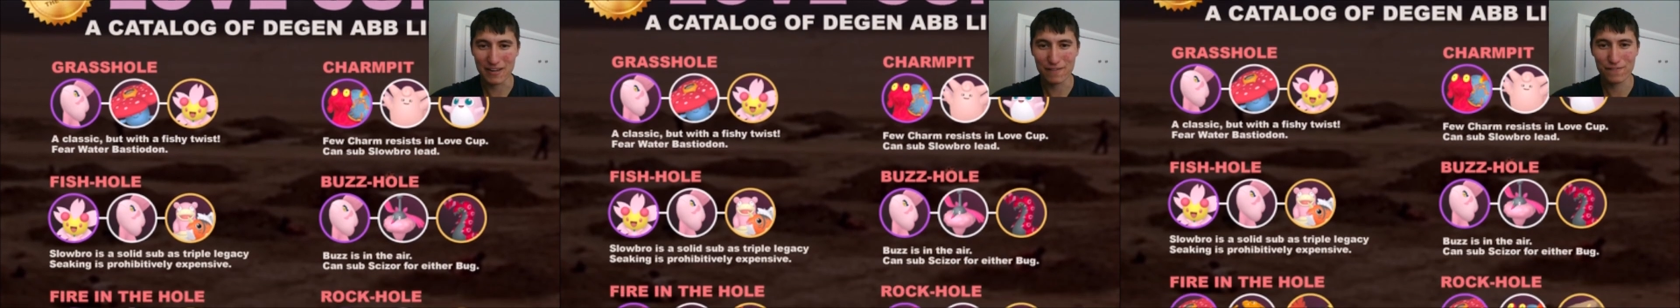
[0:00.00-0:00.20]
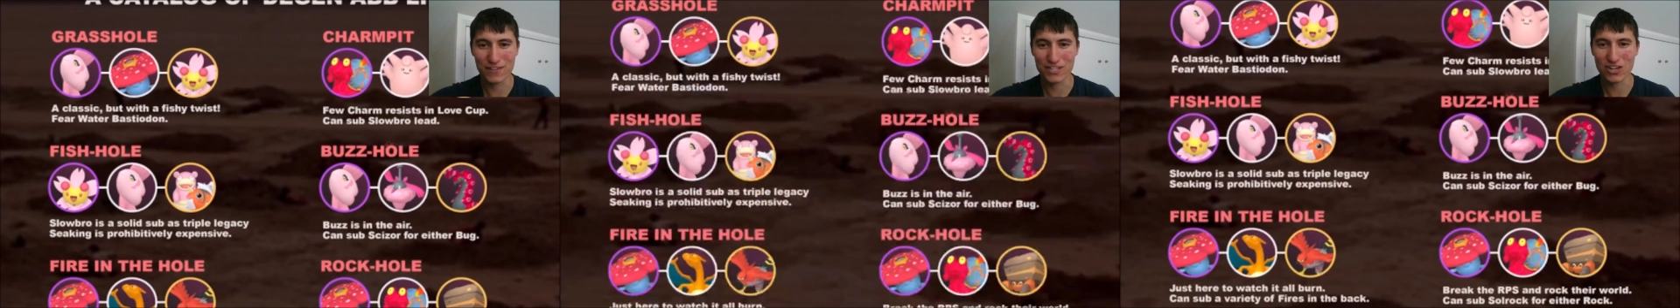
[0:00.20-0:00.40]

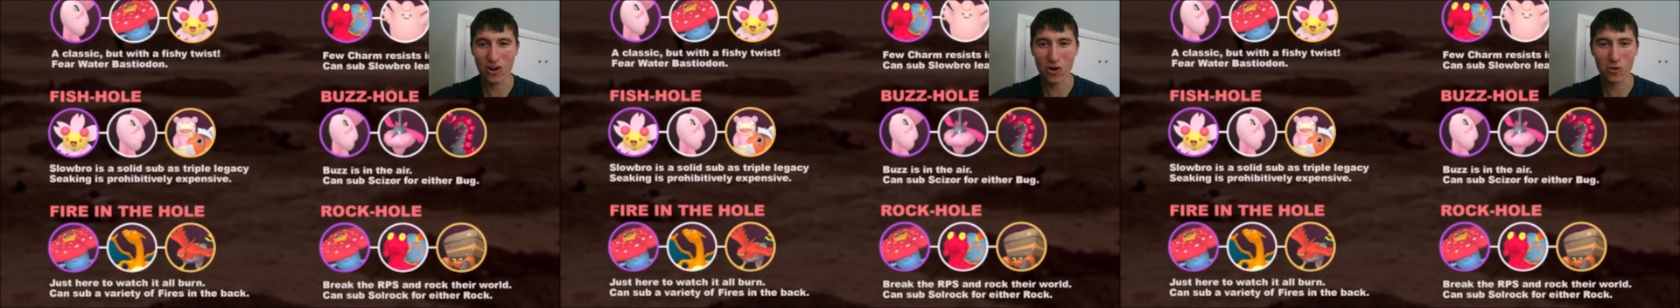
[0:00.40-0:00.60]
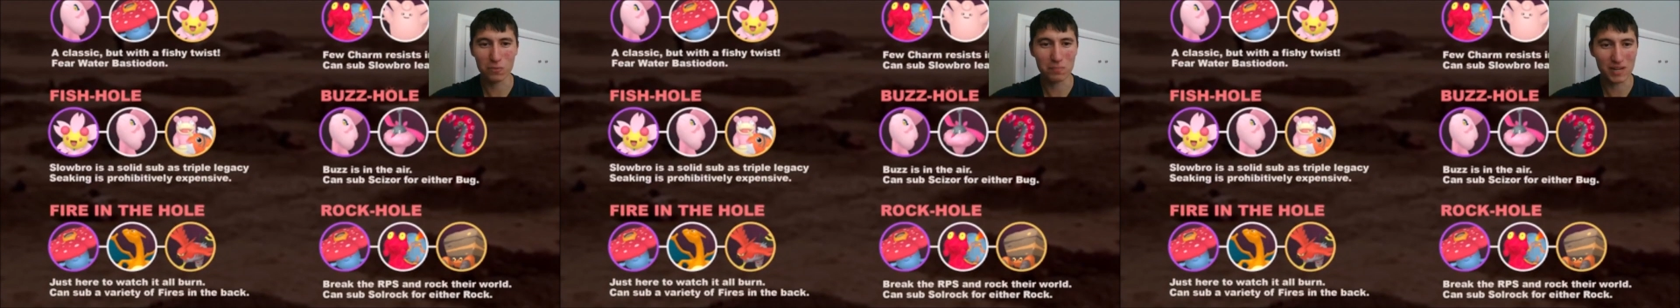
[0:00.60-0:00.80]
Fish
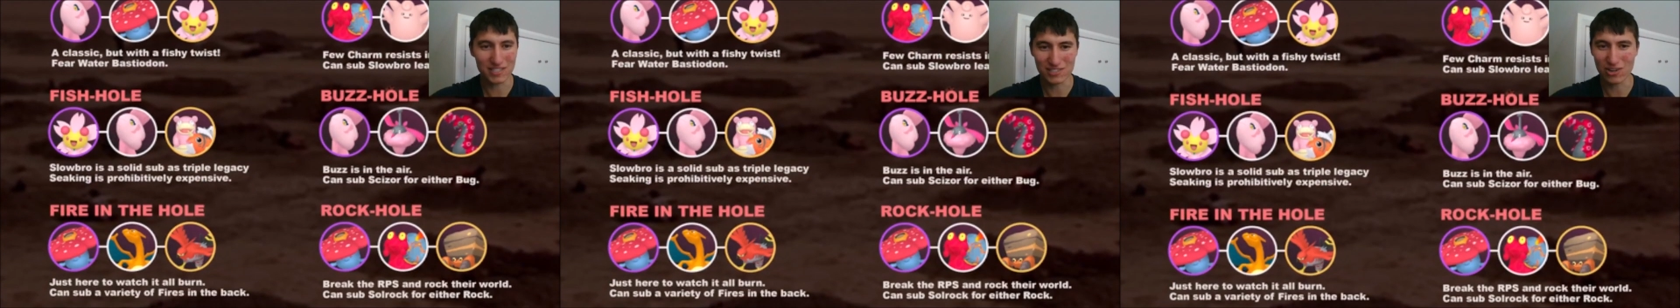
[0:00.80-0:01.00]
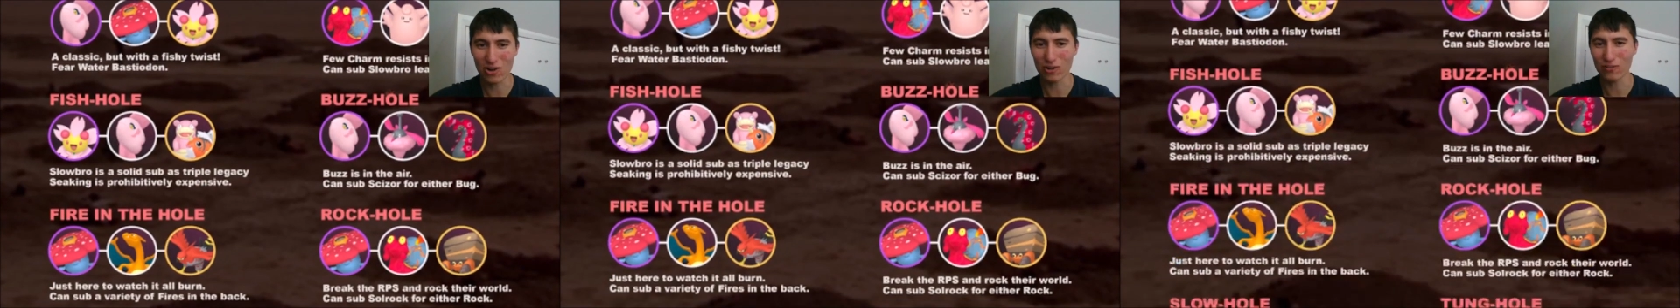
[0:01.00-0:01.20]
Hole, Buzz
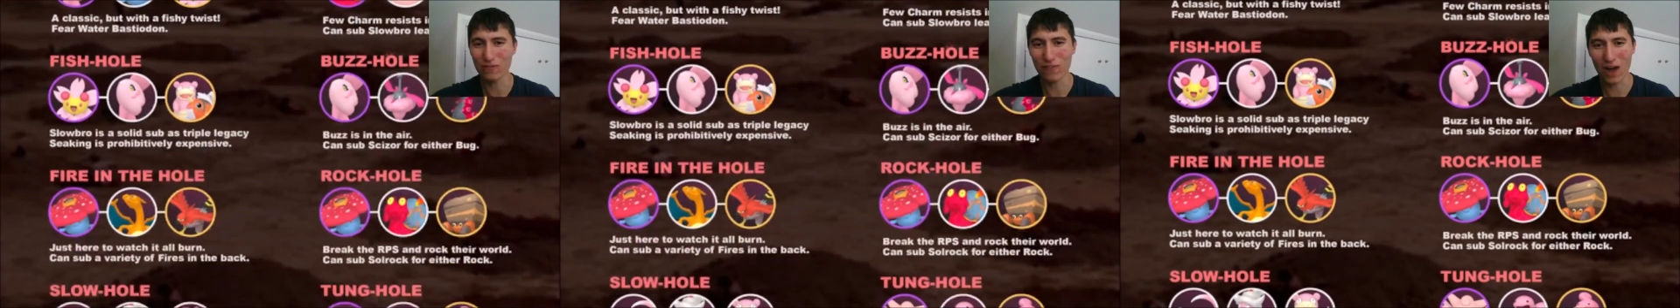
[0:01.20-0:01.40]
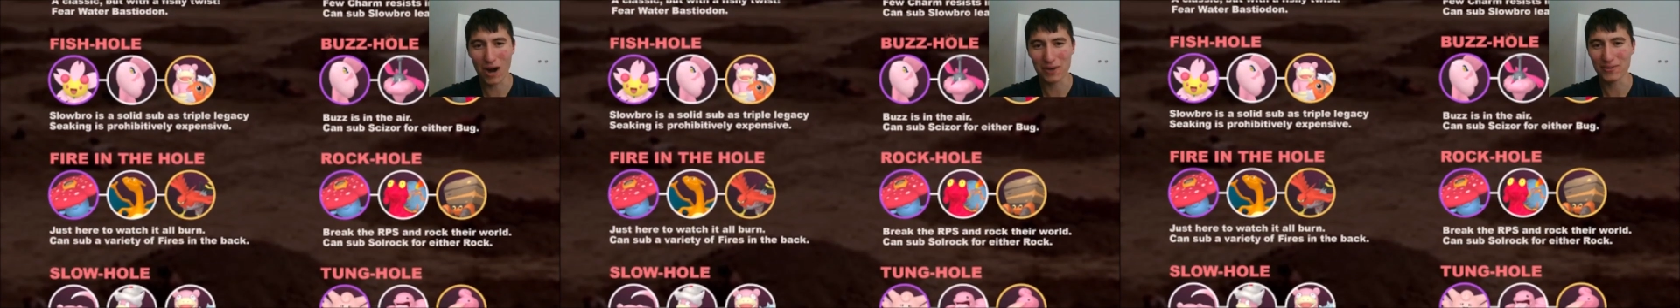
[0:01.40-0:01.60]
Hole,
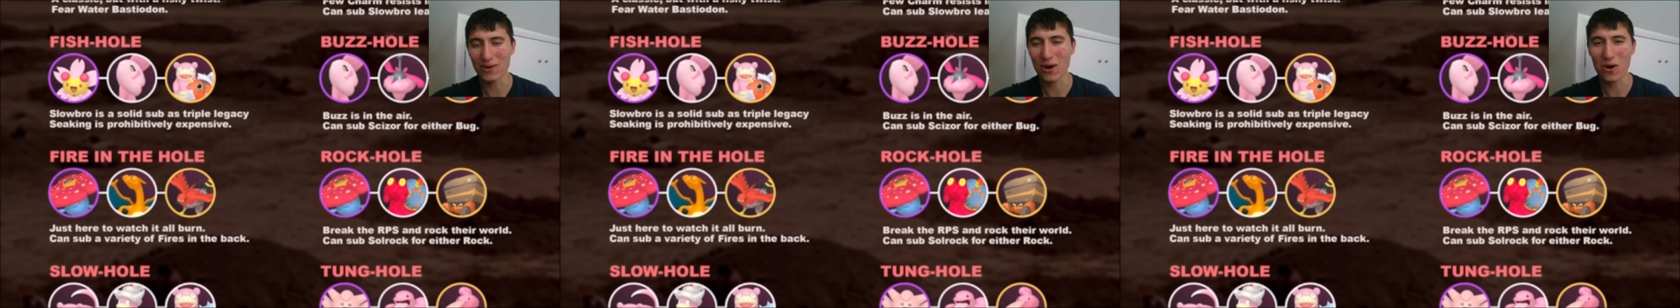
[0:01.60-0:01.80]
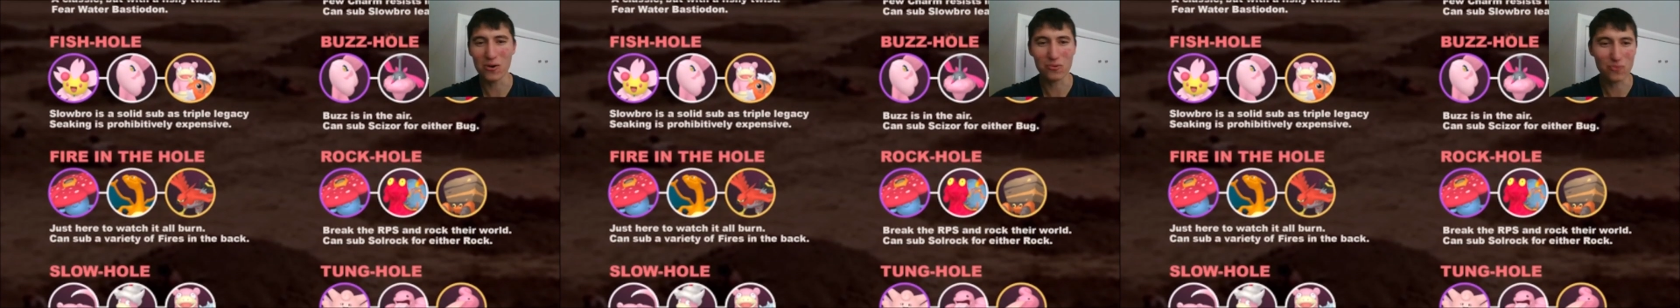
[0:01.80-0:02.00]
Fire in the
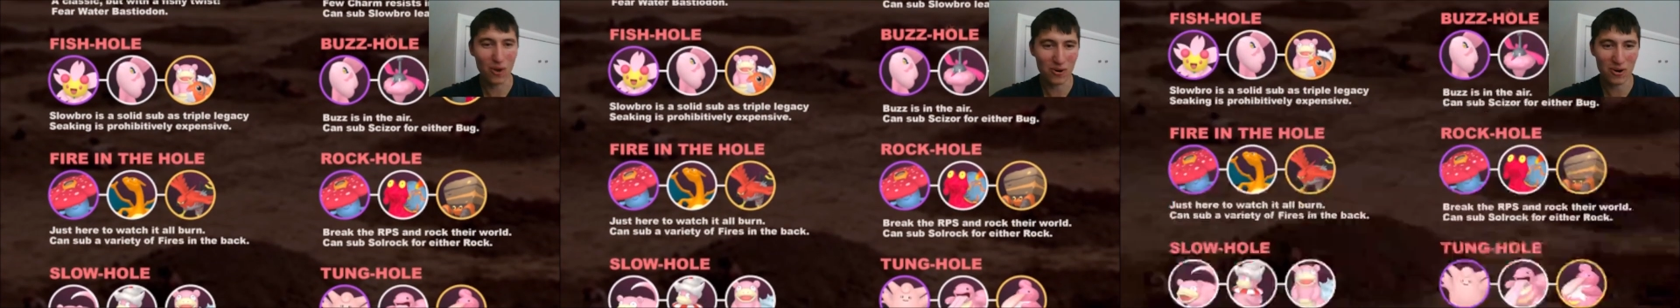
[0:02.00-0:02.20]
Hole, Rock